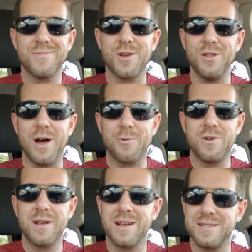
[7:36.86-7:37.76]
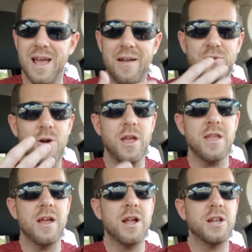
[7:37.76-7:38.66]
Good luck, because after
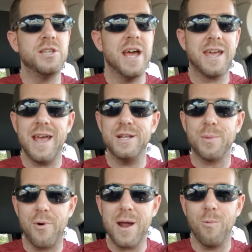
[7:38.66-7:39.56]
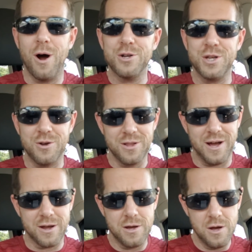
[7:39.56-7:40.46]
decades of brainwashing, good
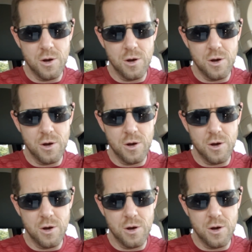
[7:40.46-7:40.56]
luck.